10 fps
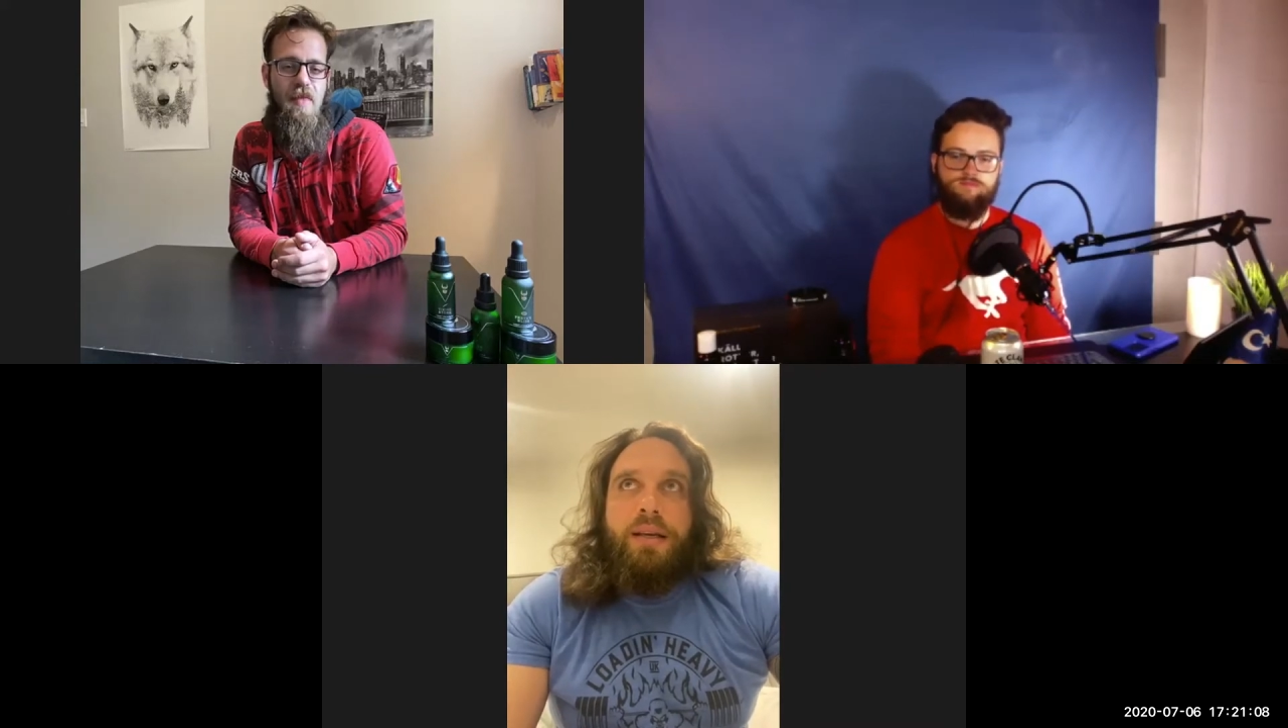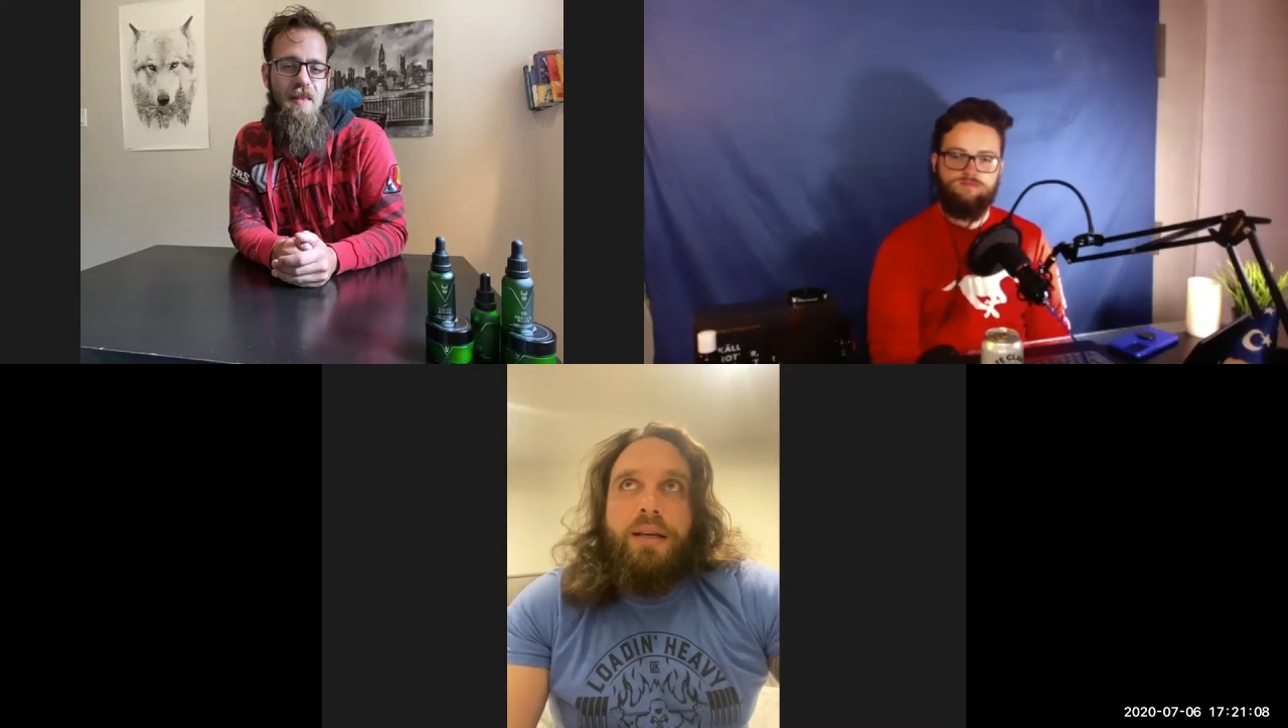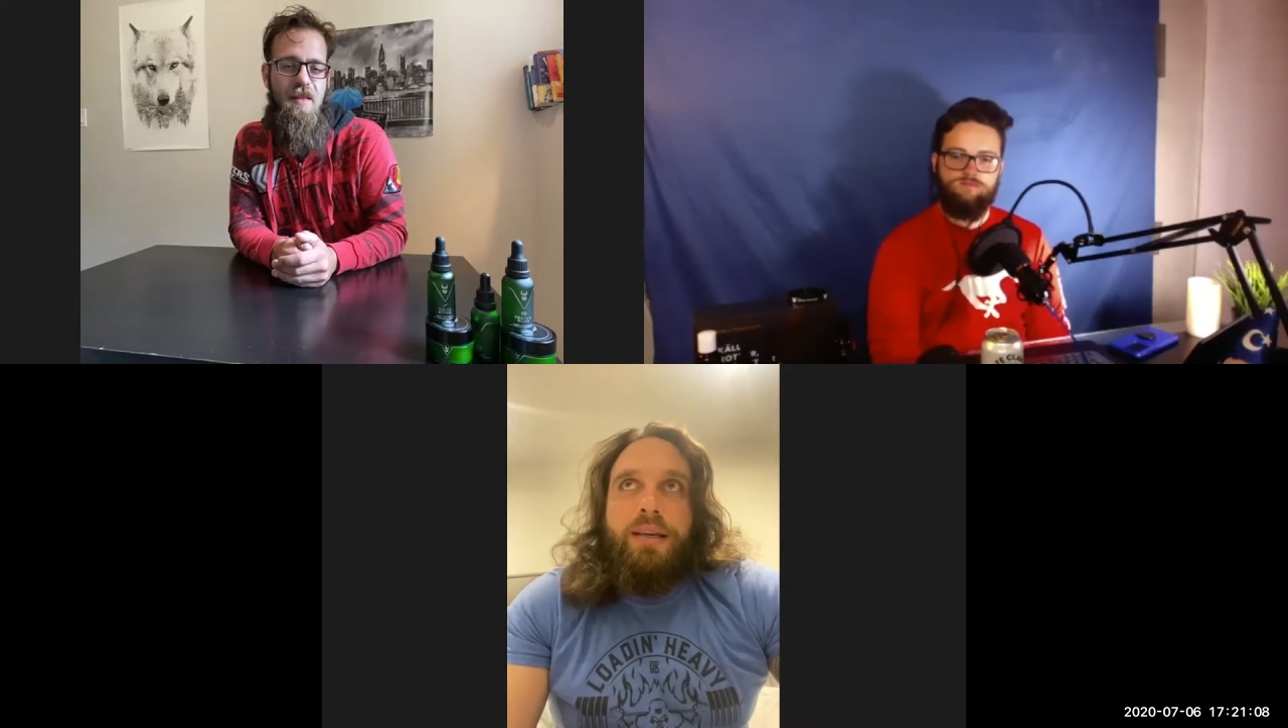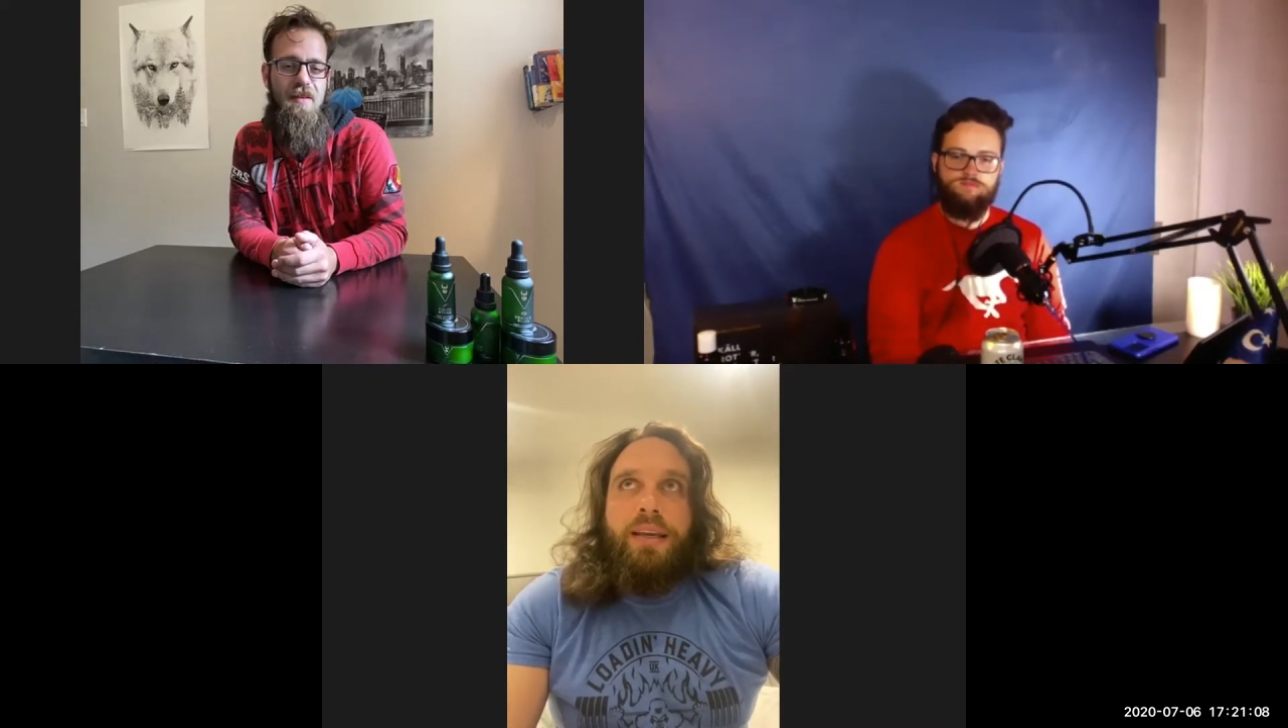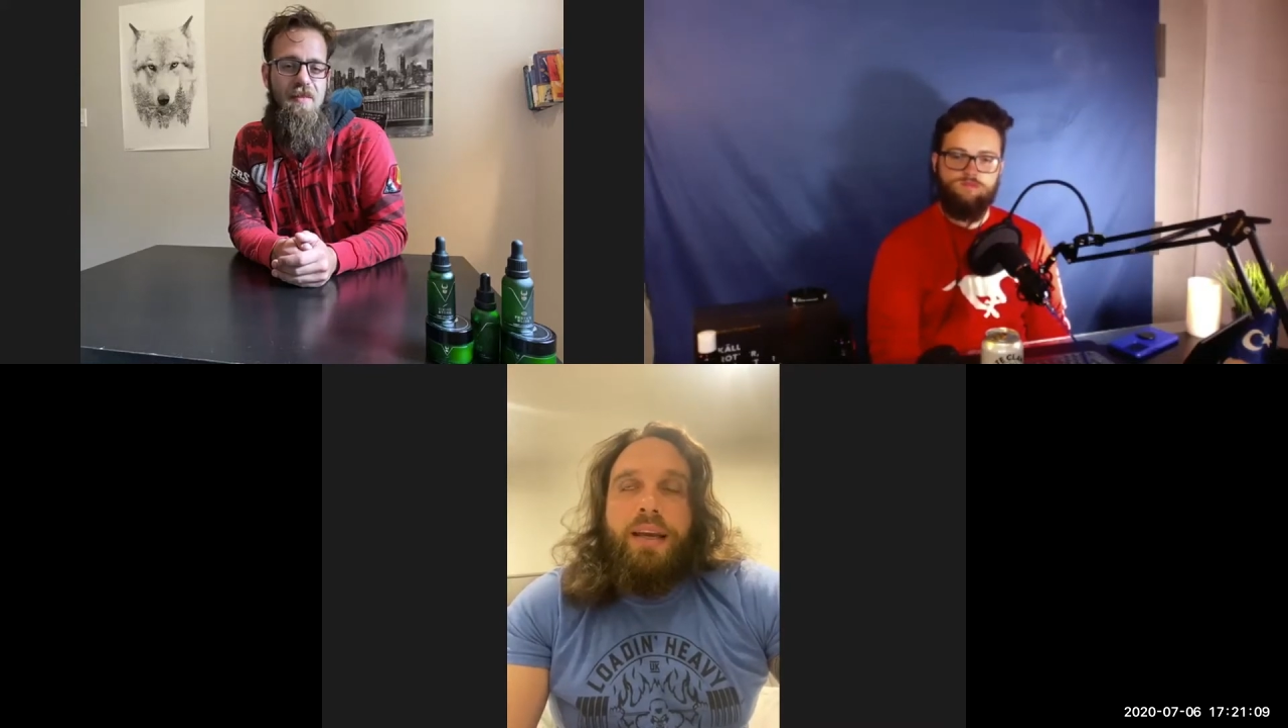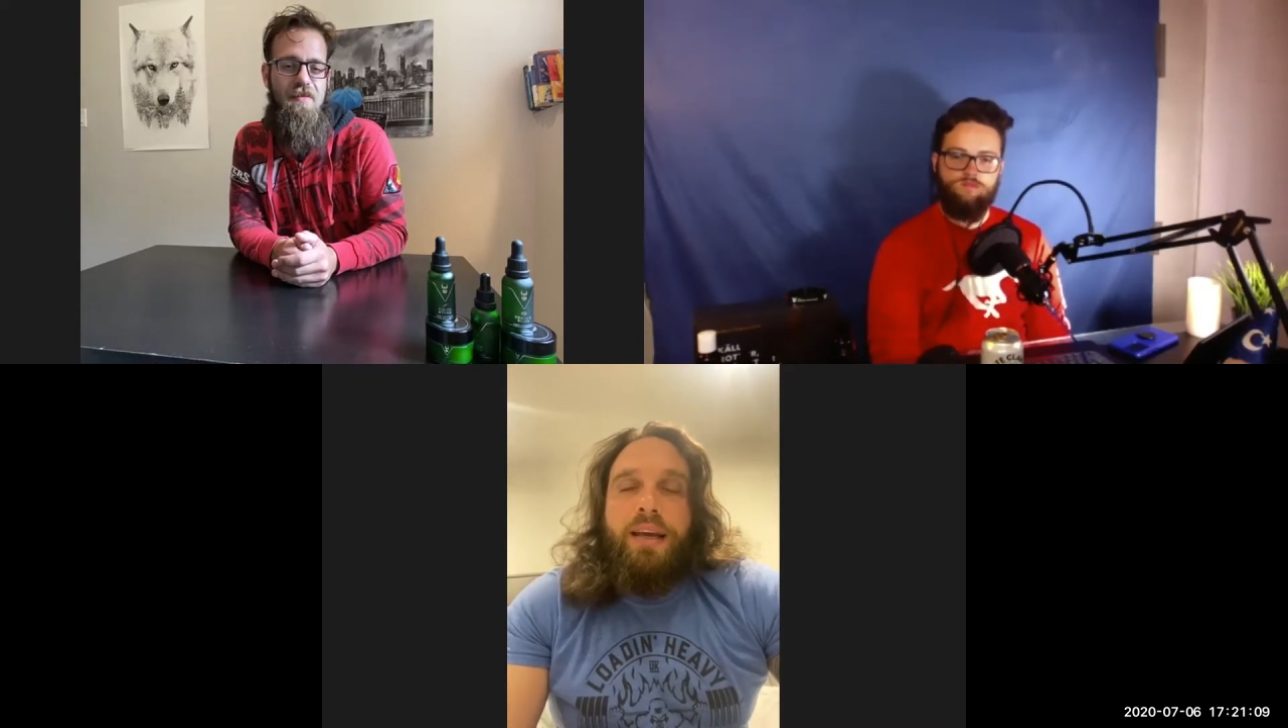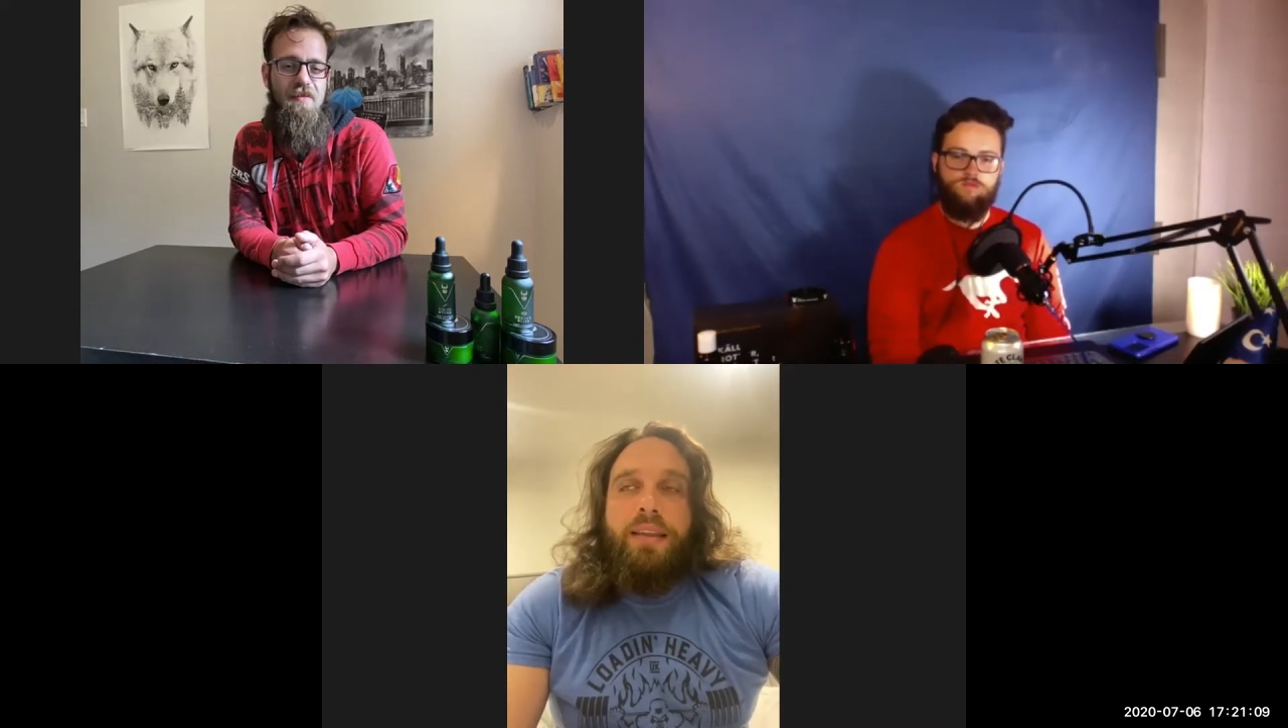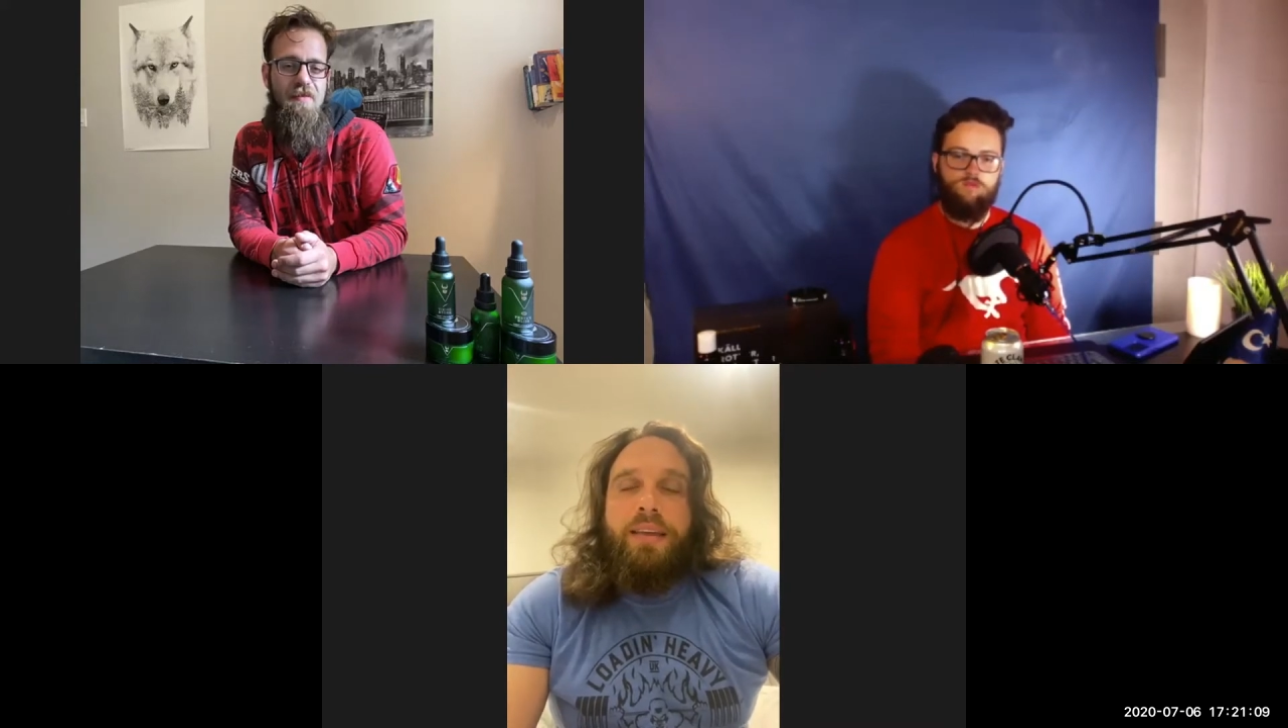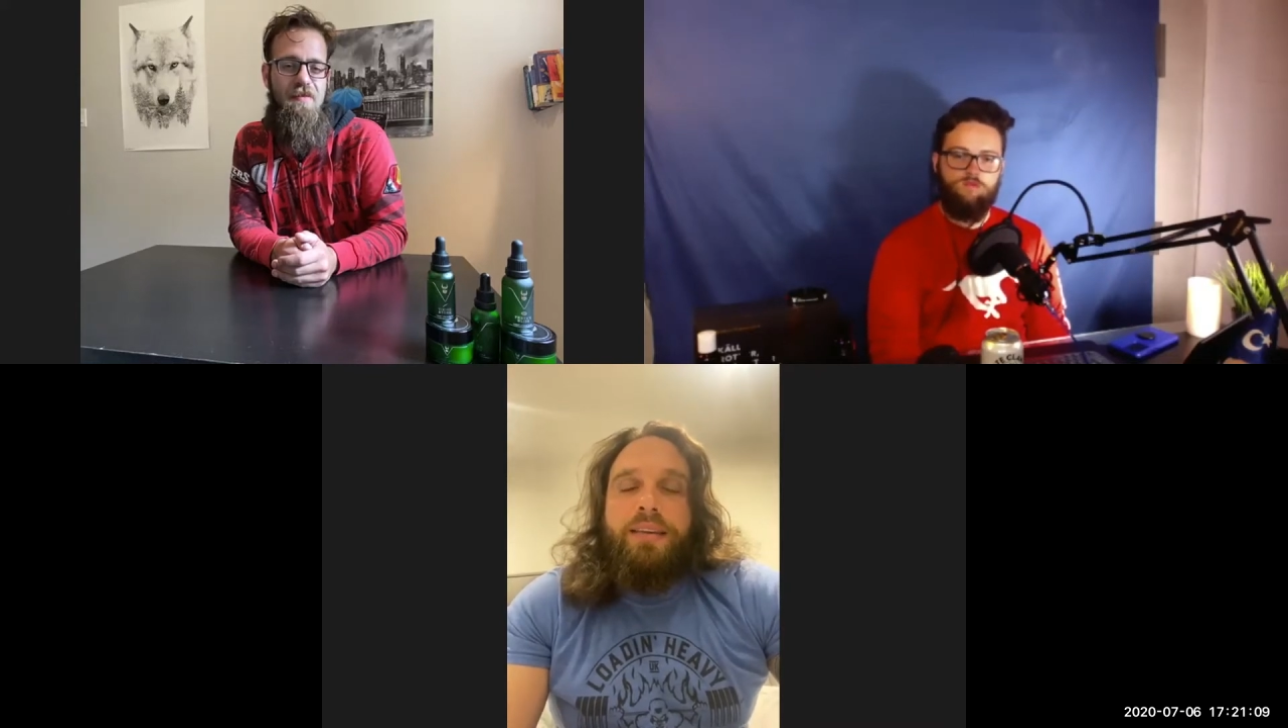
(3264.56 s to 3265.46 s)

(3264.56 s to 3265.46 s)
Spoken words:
yeah,